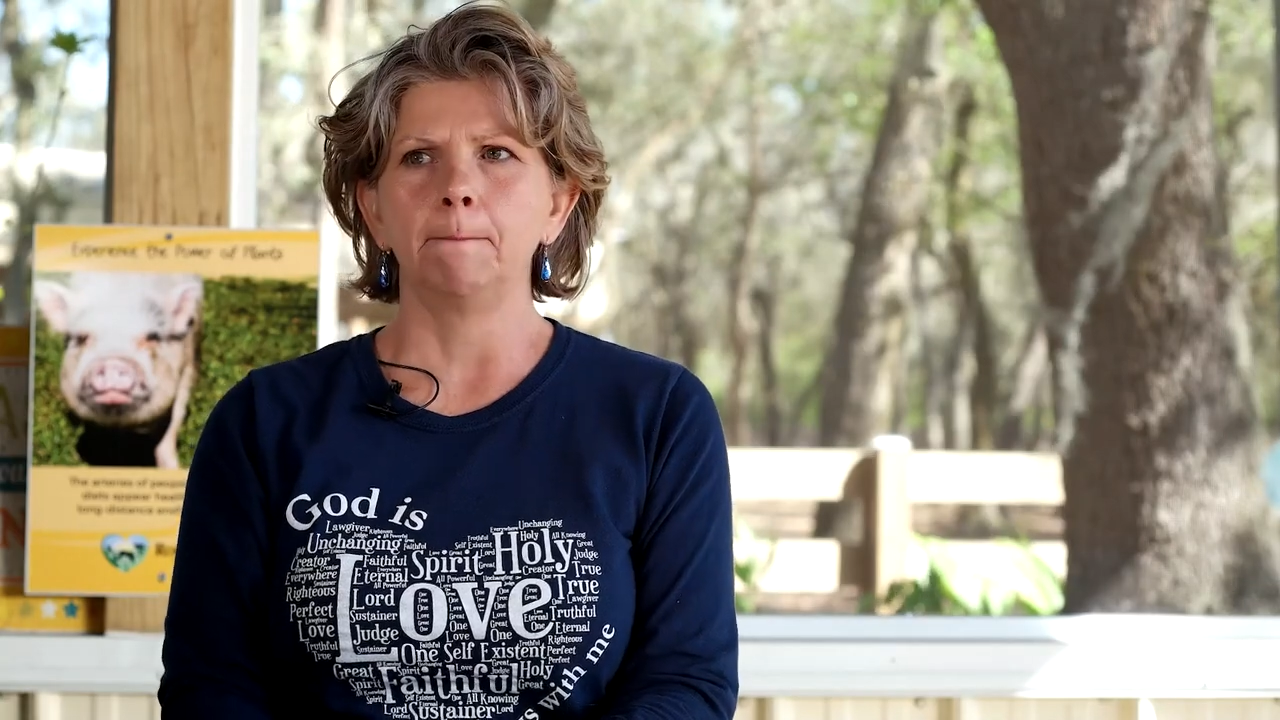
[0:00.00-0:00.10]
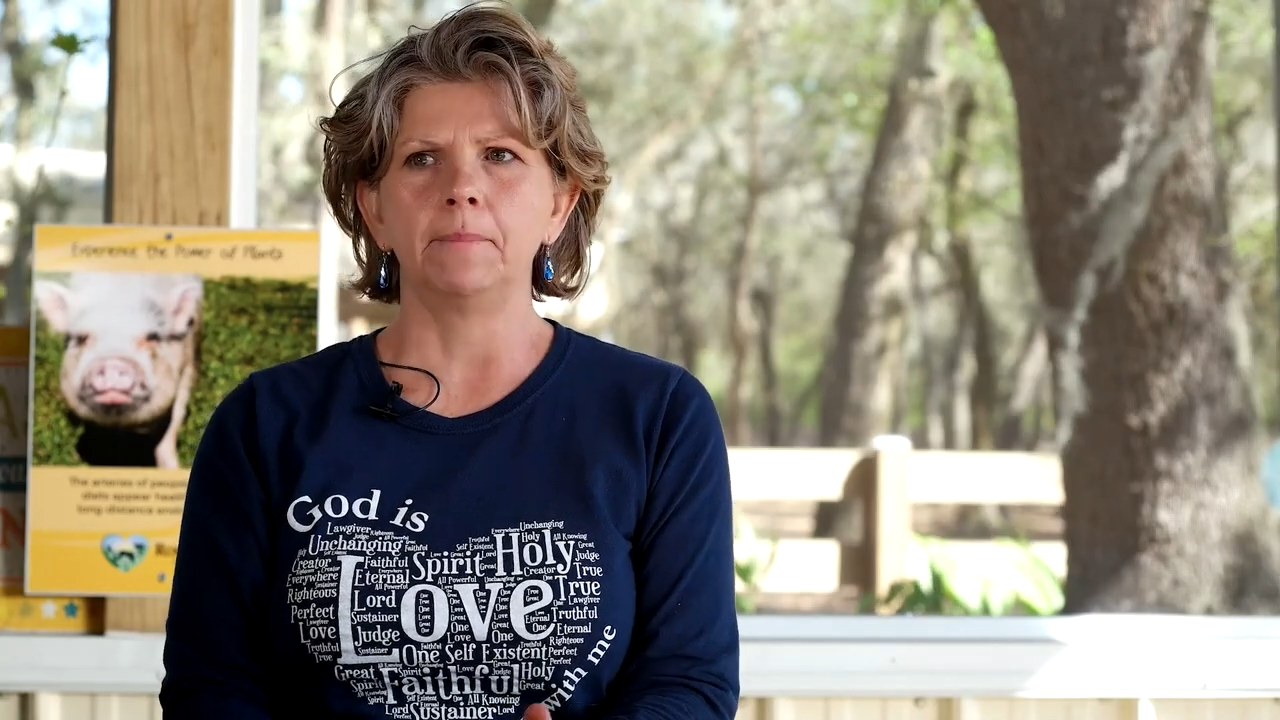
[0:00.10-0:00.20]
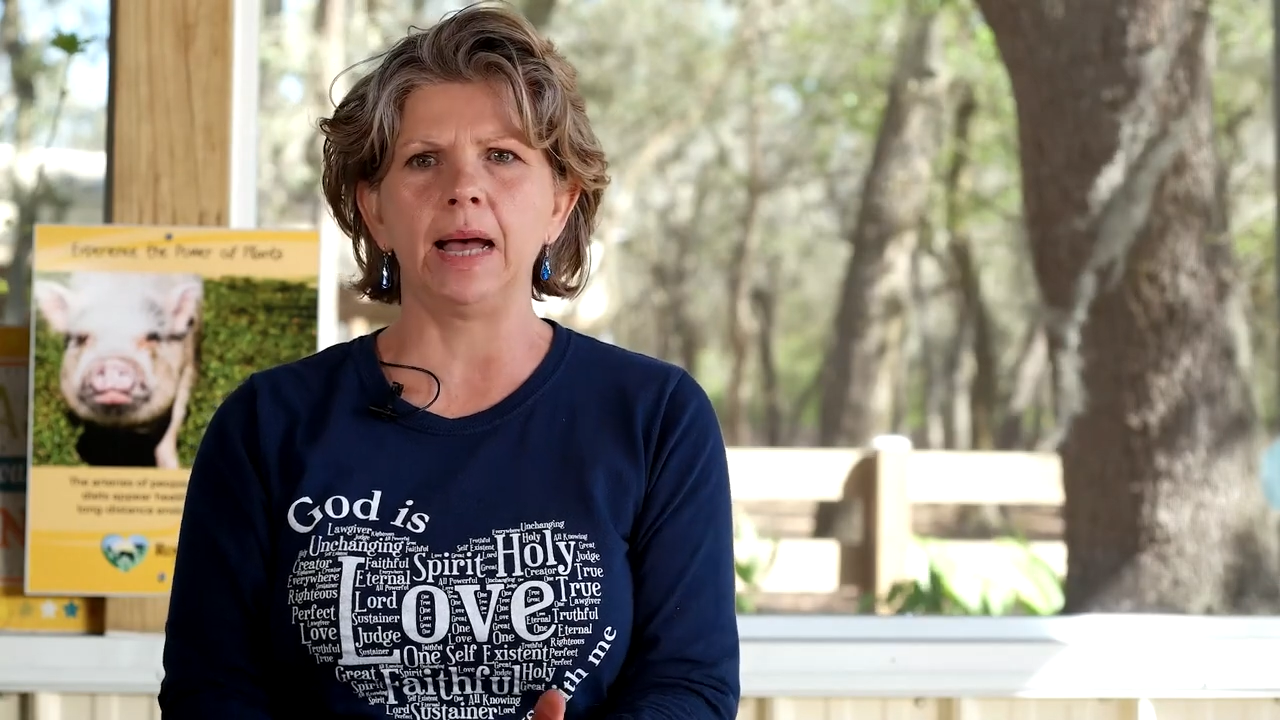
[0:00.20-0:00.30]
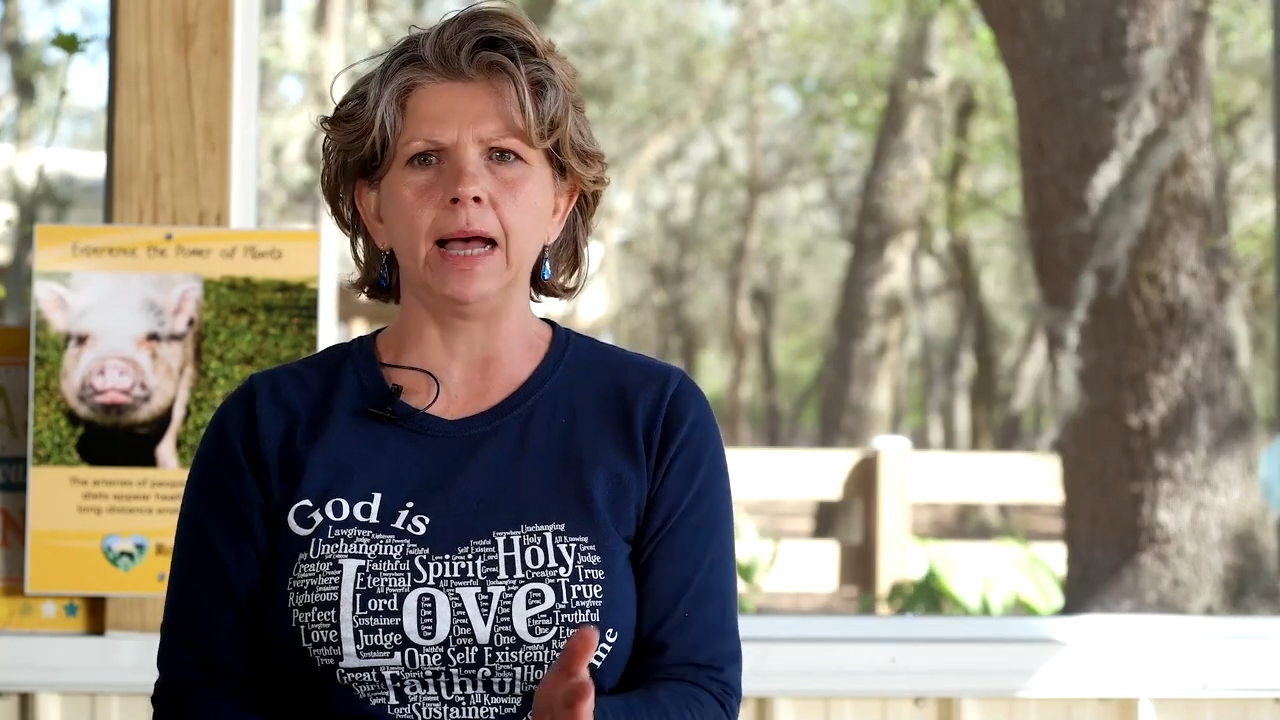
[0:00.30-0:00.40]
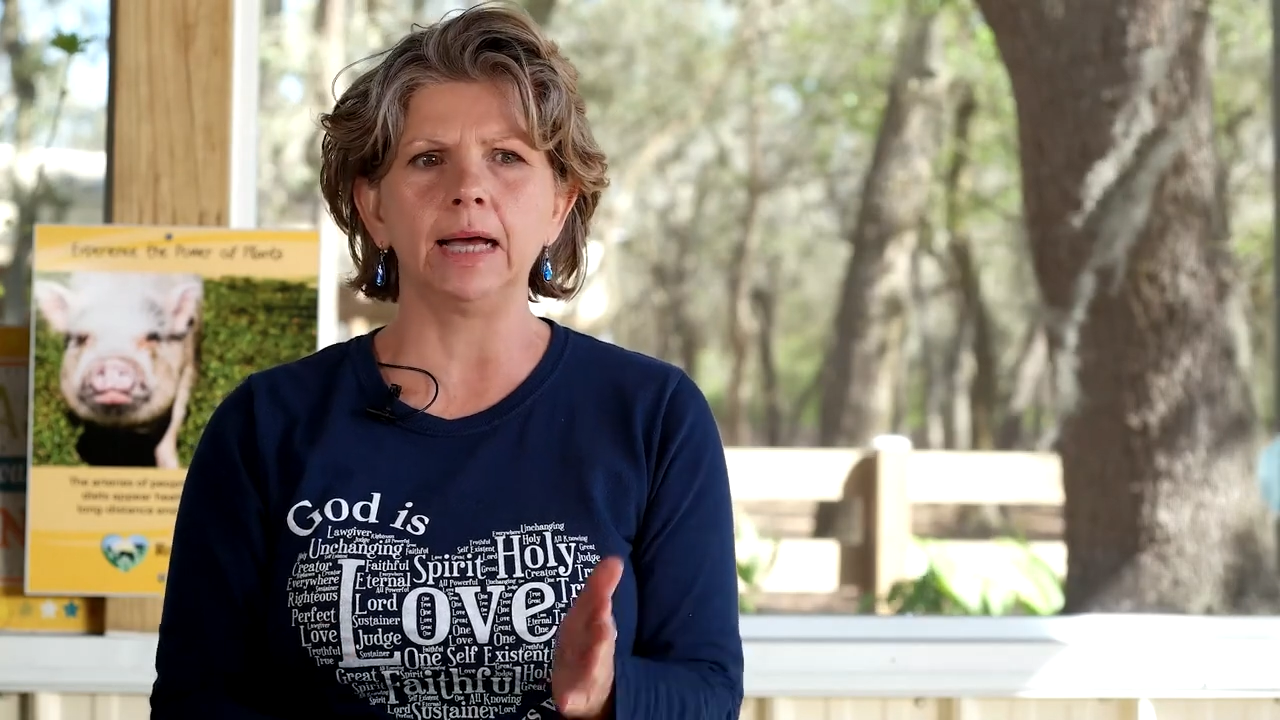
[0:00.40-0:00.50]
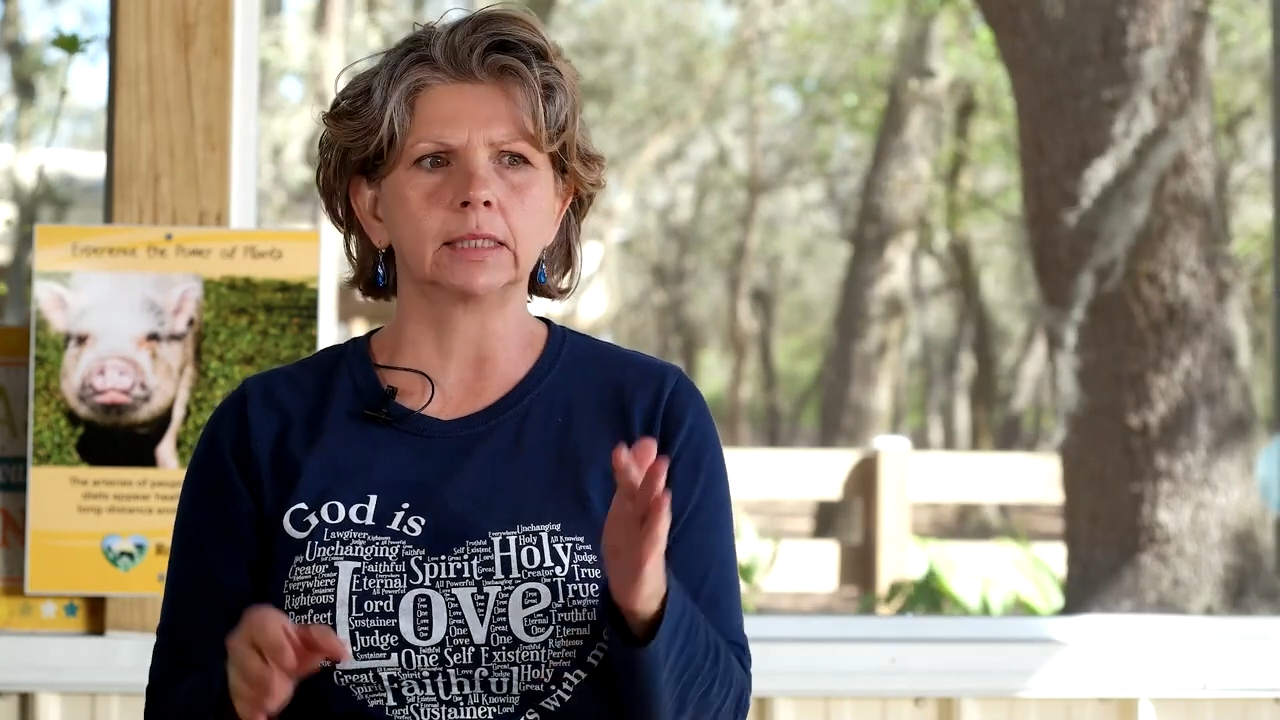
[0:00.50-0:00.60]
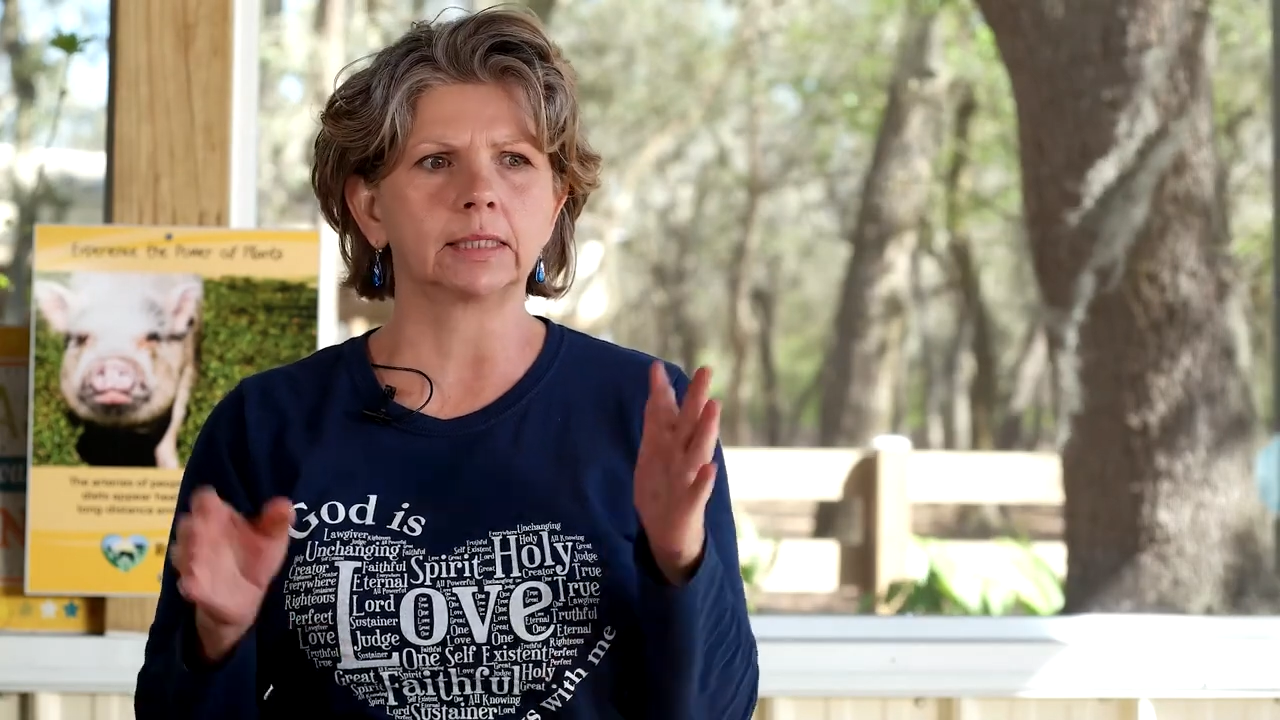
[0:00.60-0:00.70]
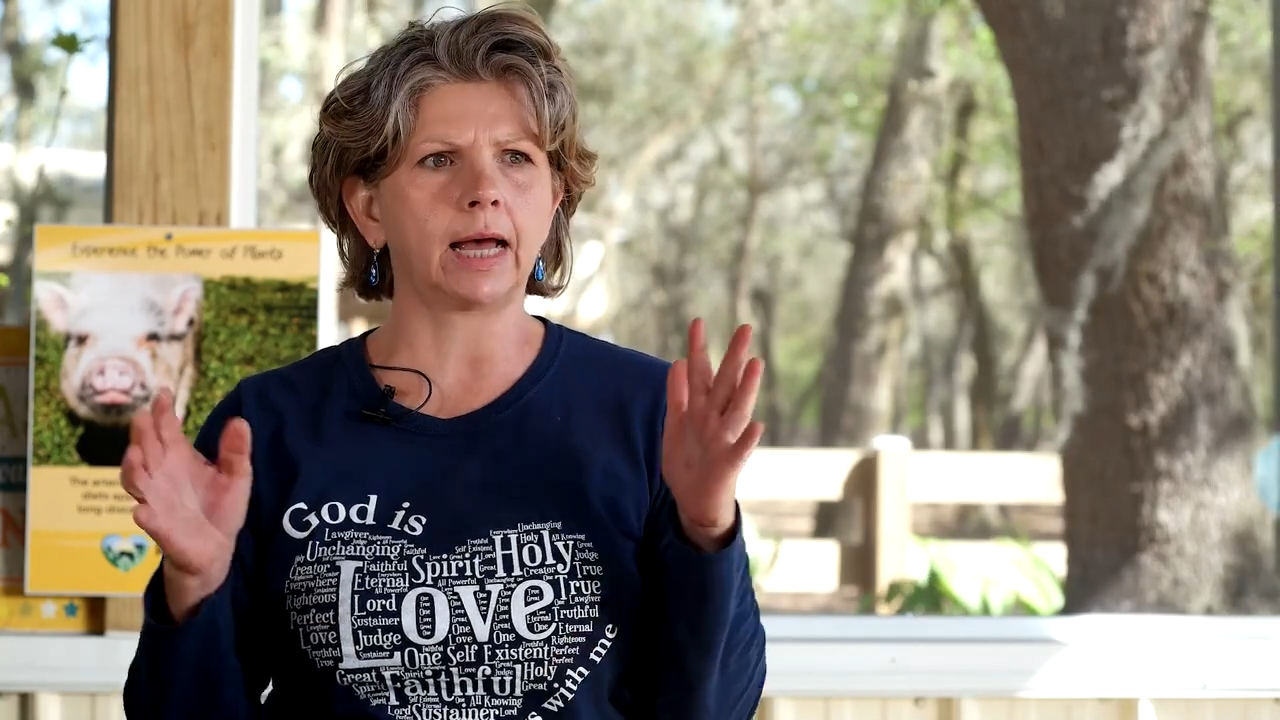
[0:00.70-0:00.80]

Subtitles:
mad